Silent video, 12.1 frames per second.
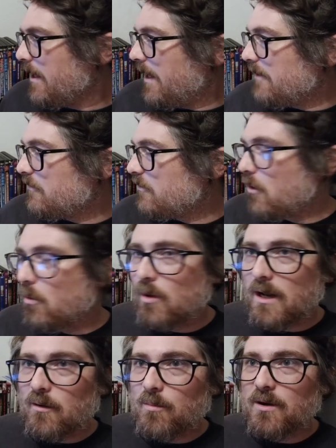And so
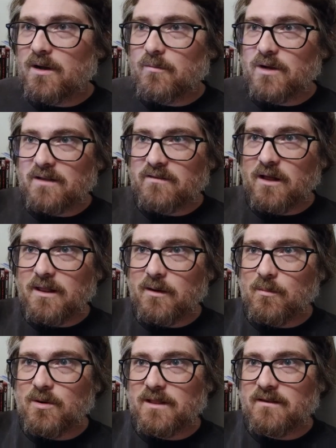when I saw they
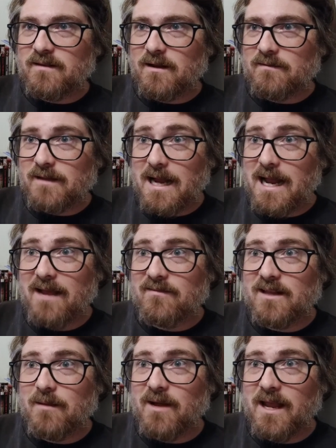were putting this out, I was like, I have
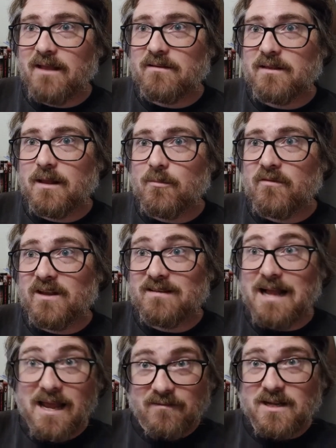to get my hands on that movie because
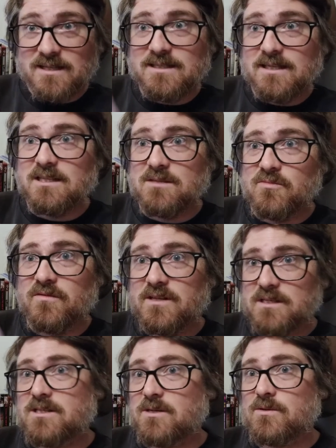I have not seen this movie
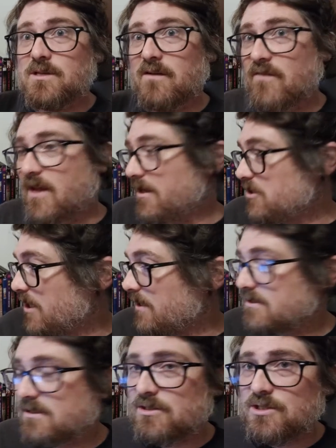since it was on
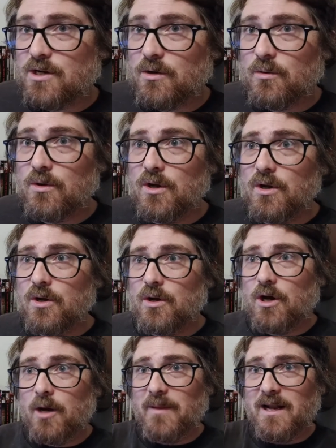VHS. So,
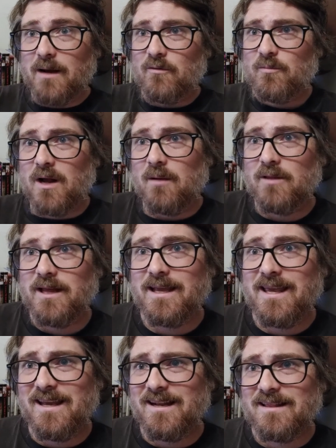I mean, I was probably a
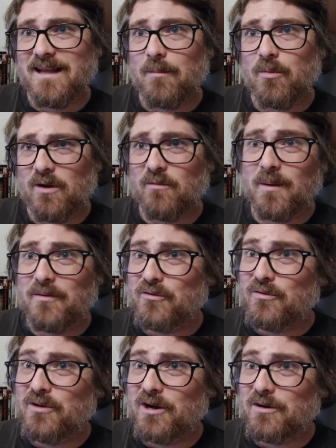kid at that point. I was probably
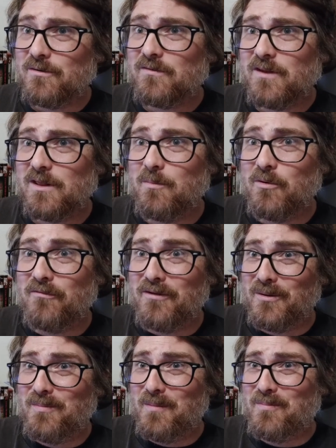too young to have seen the
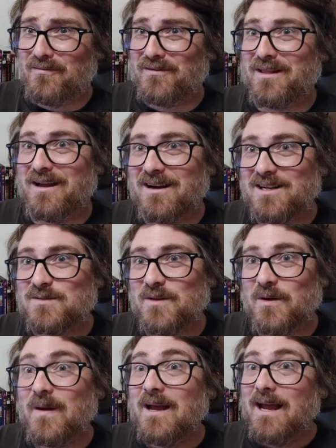movie, to be perfectly honest with
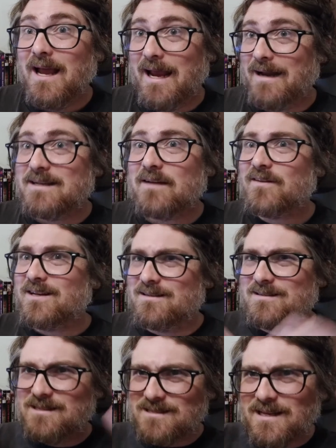you. And it definitely
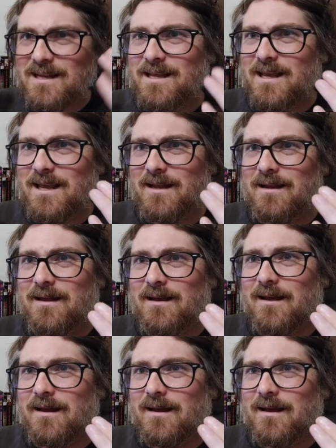didn't sink in